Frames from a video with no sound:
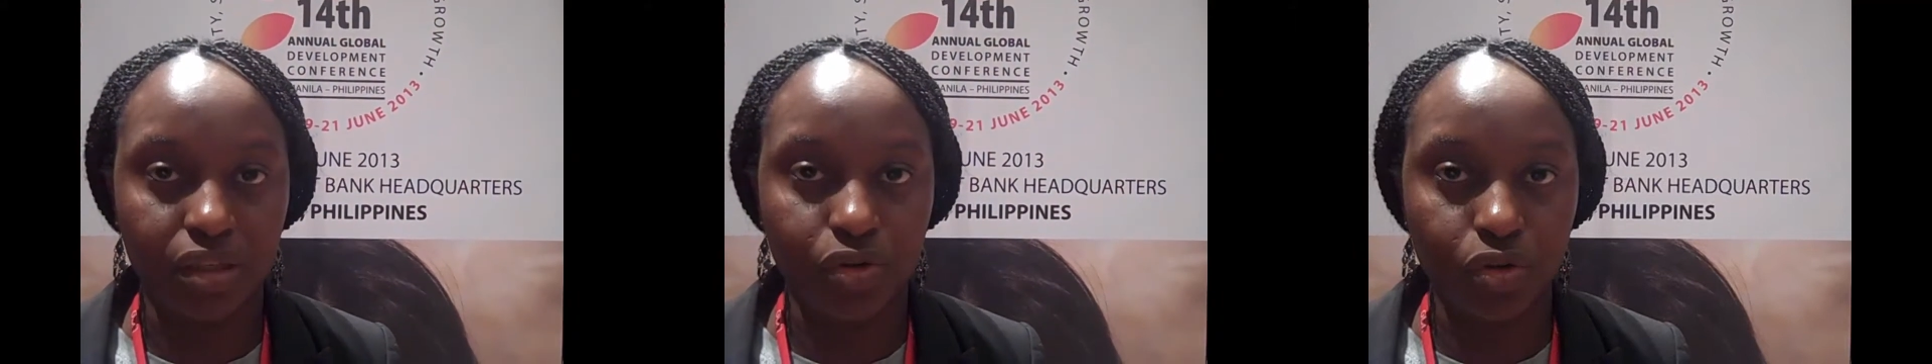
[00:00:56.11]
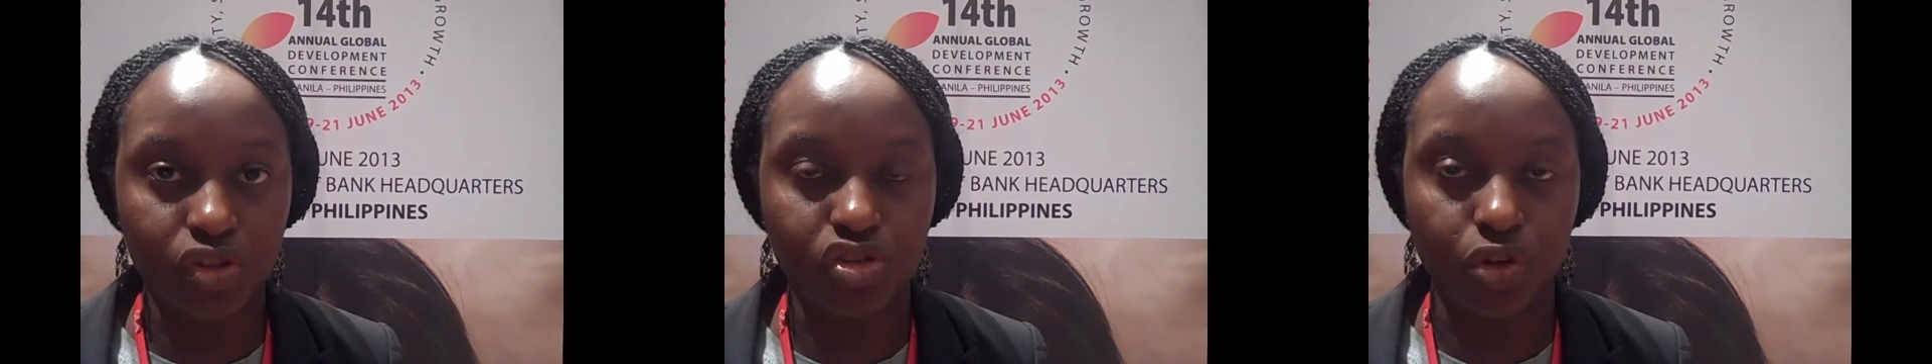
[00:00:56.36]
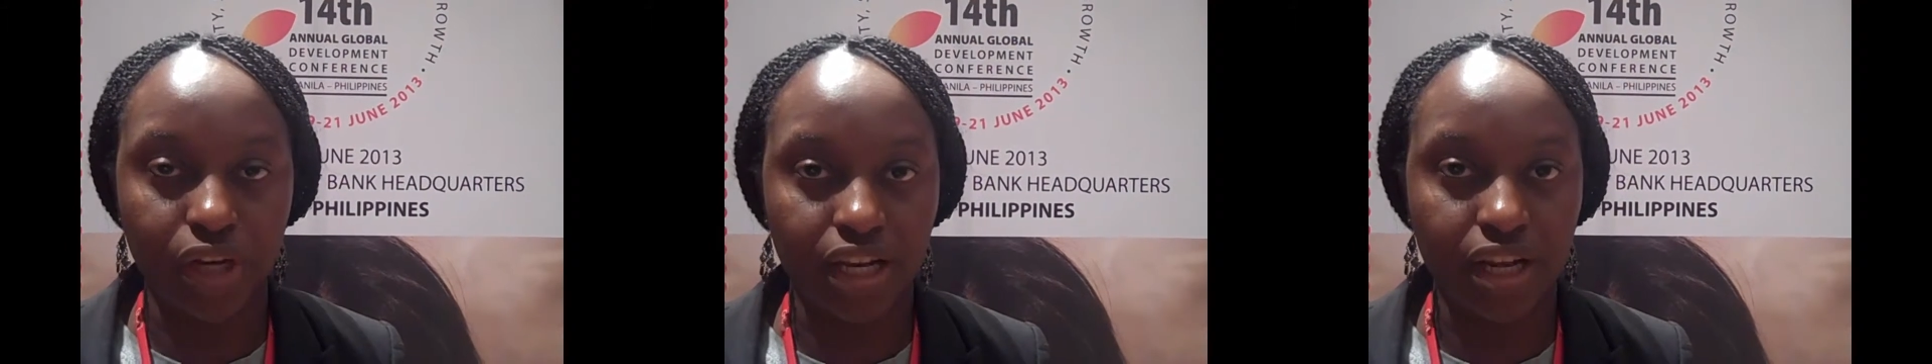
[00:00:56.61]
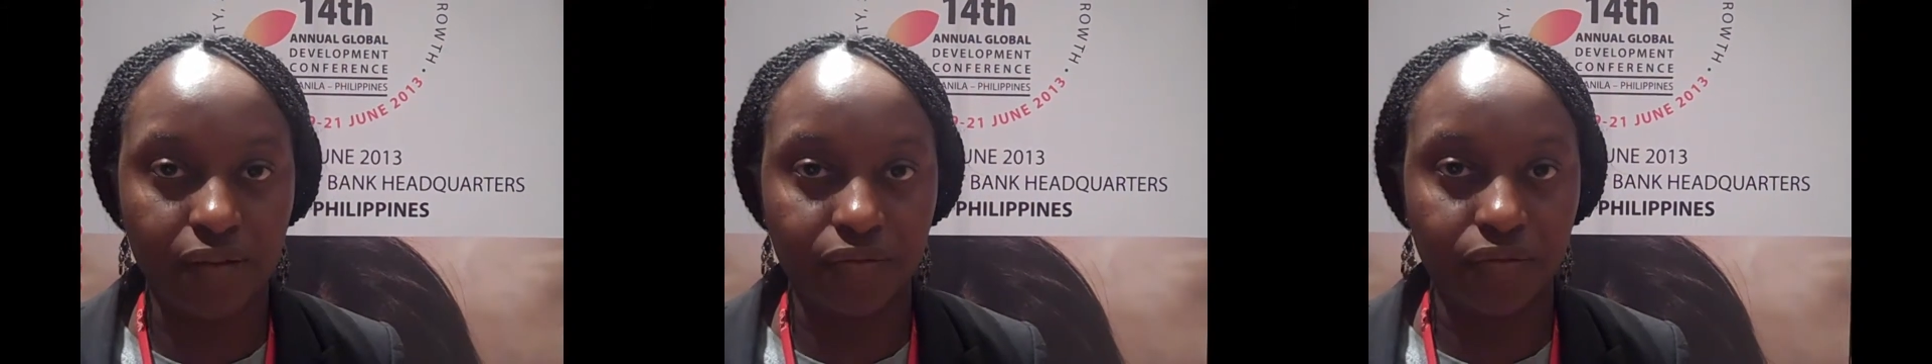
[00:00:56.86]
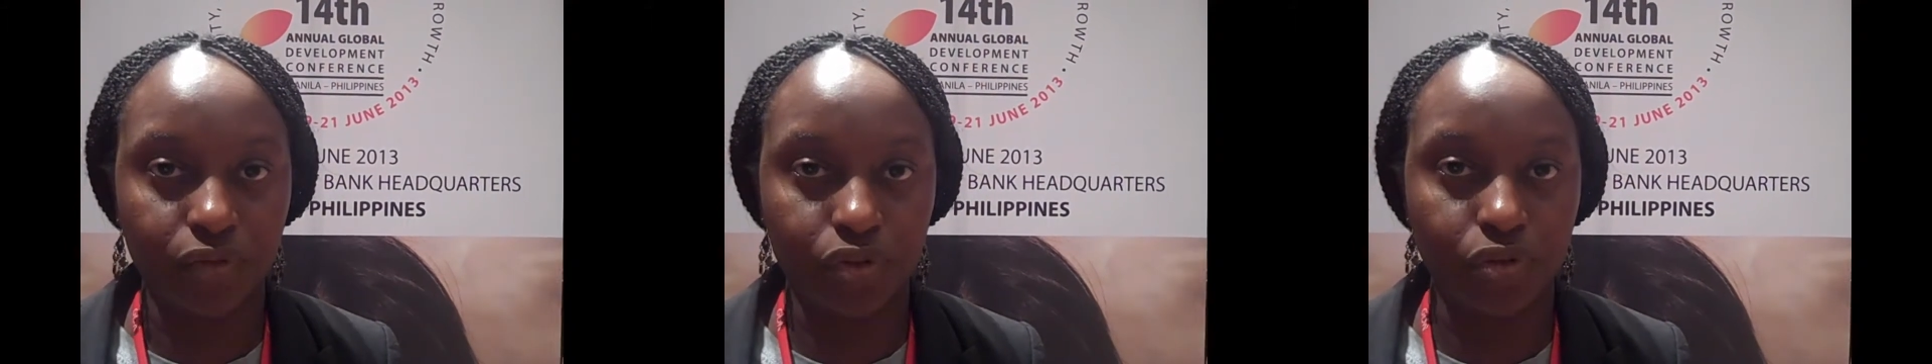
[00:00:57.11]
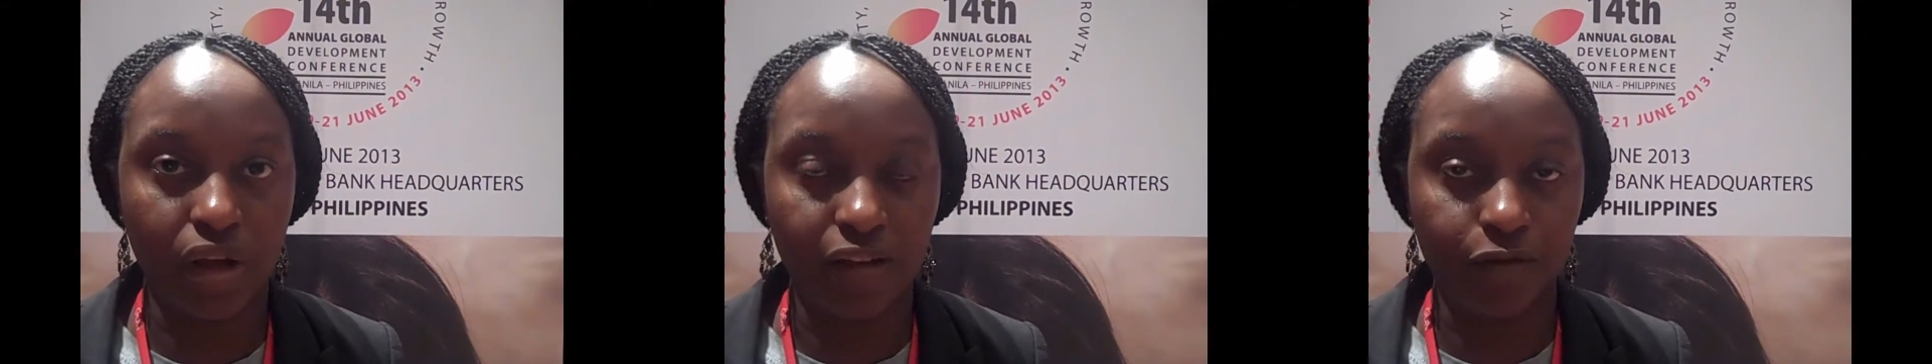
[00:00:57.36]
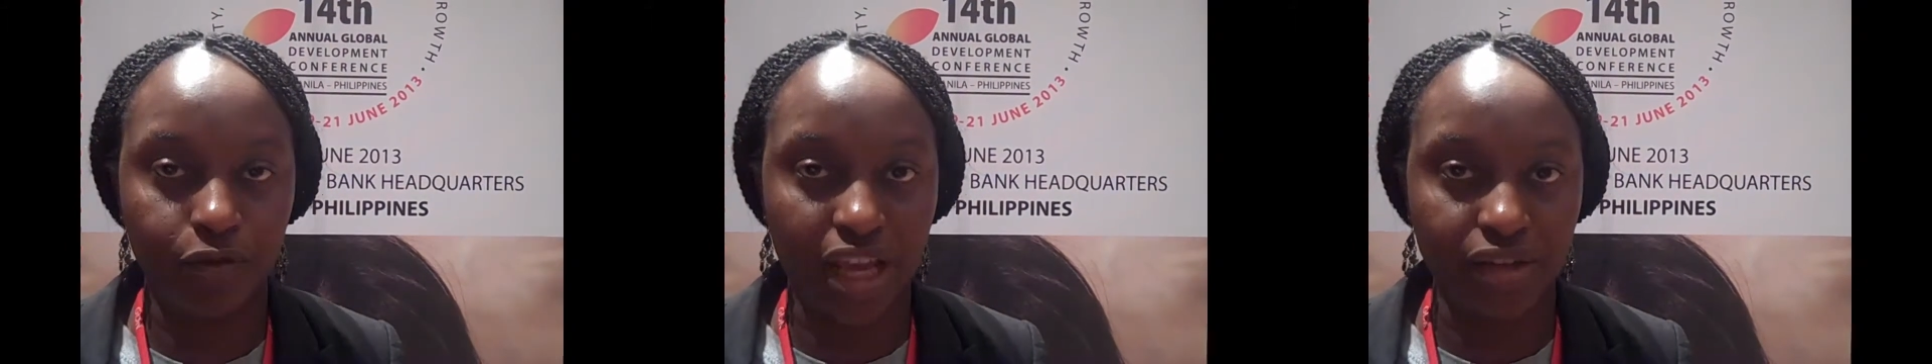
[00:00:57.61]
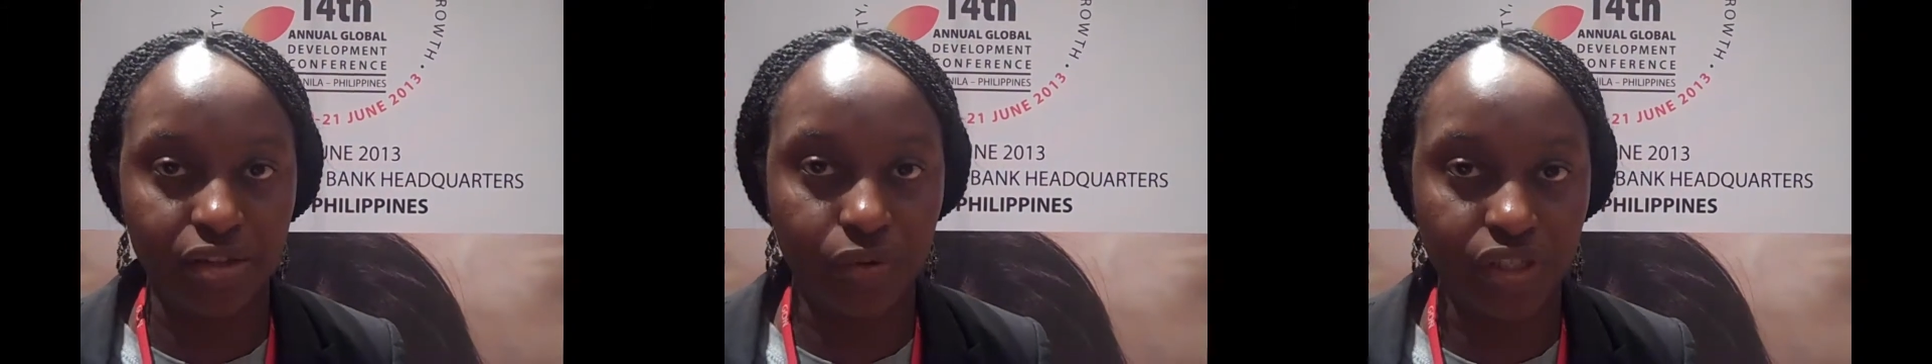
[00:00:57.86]
not strong enough to have
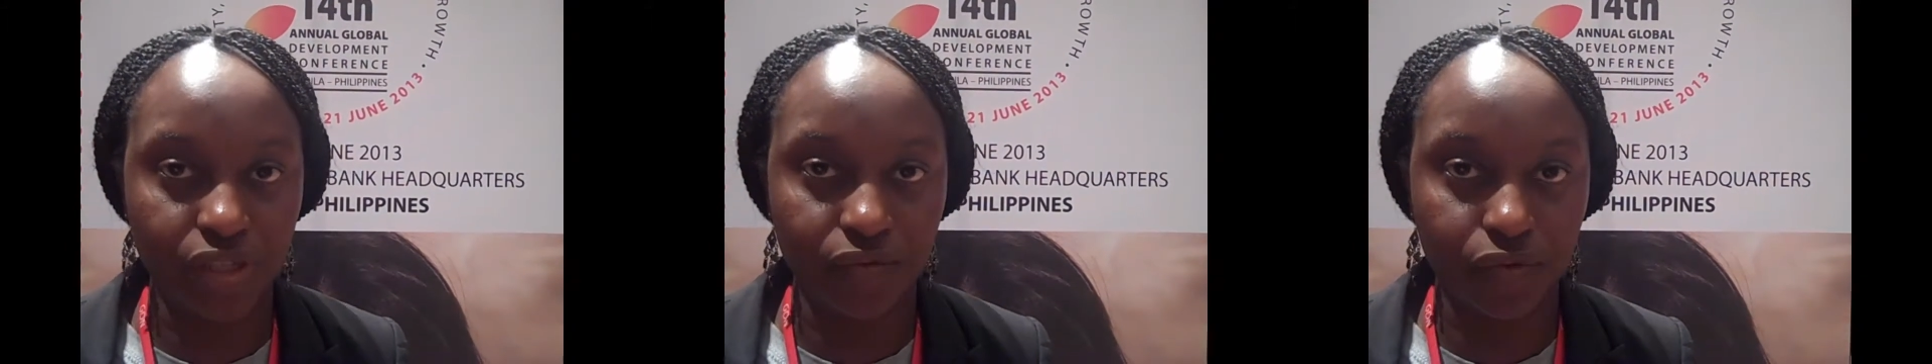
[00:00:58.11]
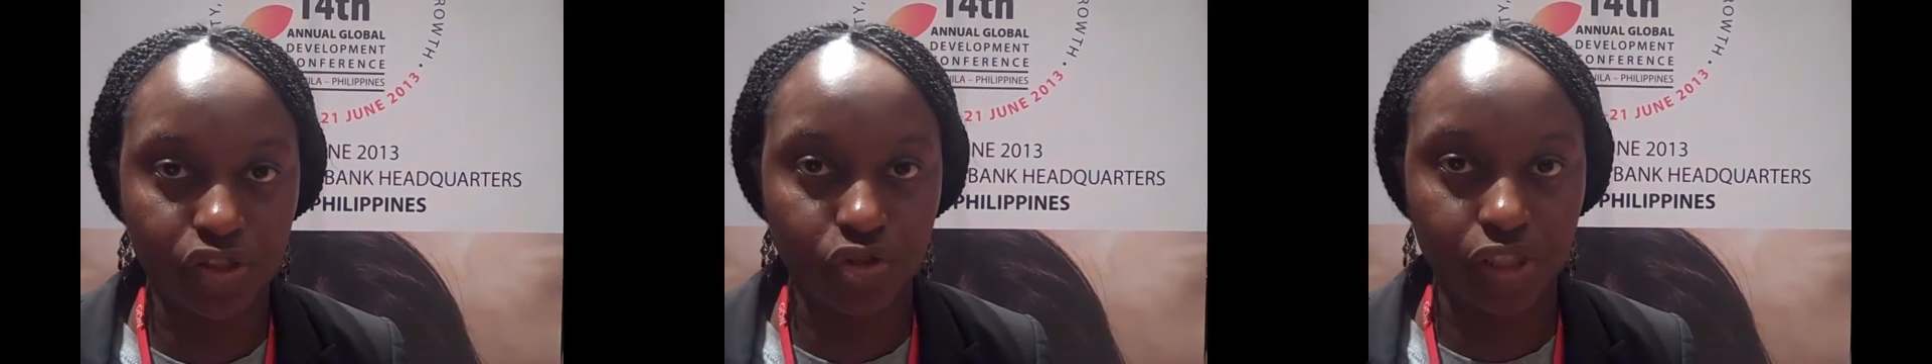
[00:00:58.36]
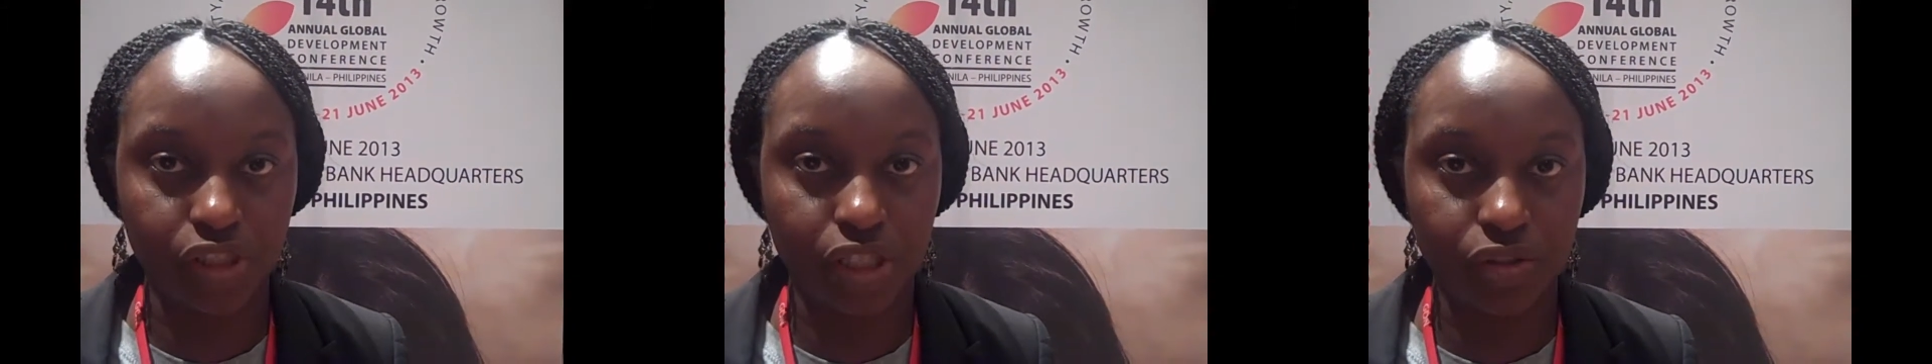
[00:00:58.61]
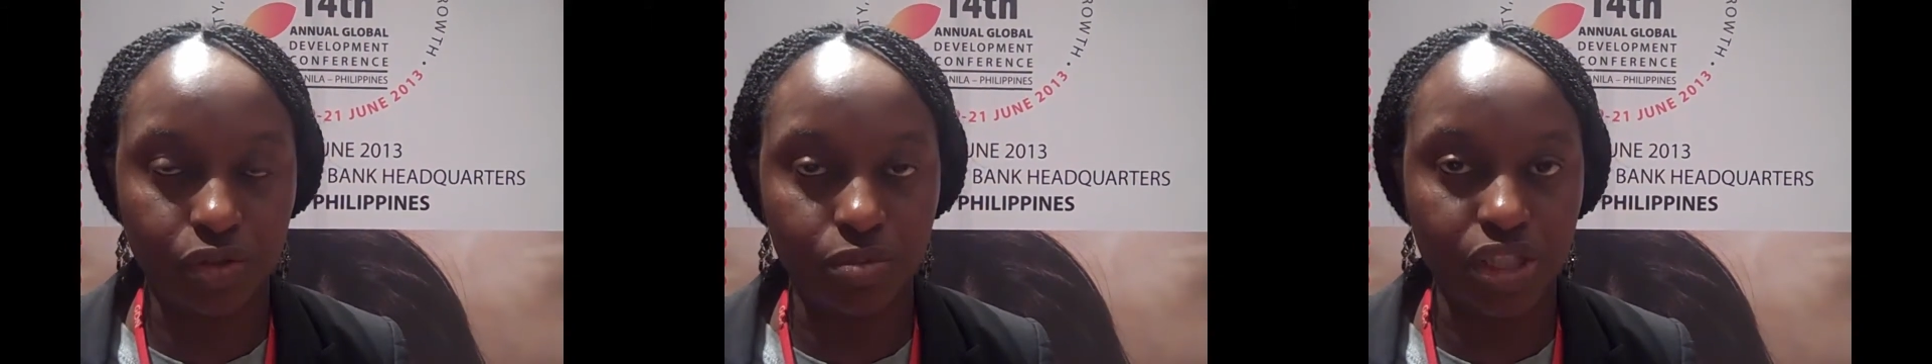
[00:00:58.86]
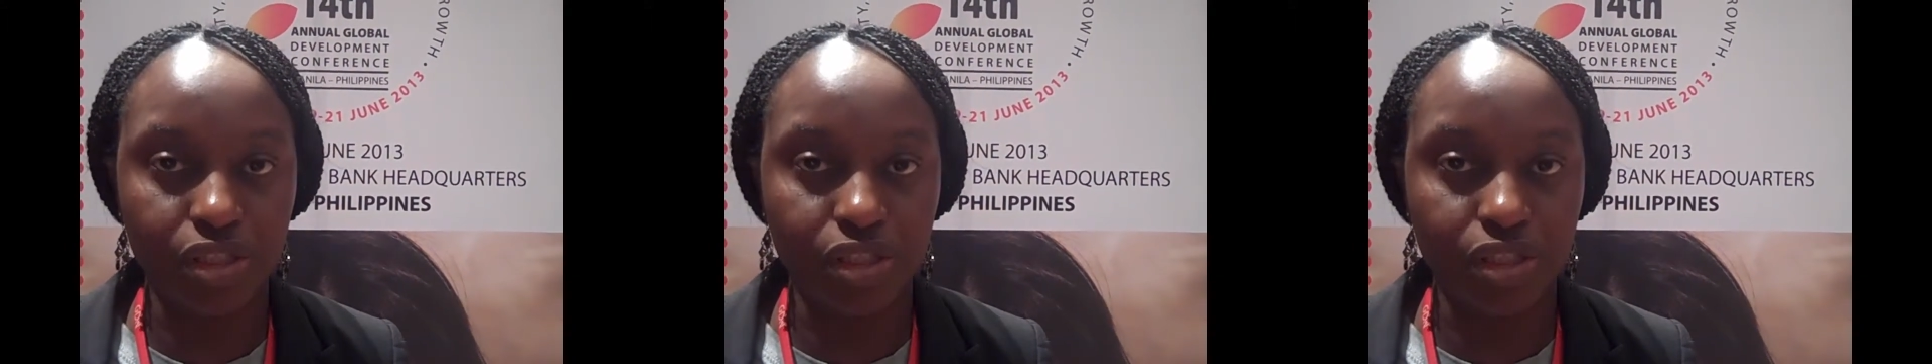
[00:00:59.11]
adequate infrastructure to meet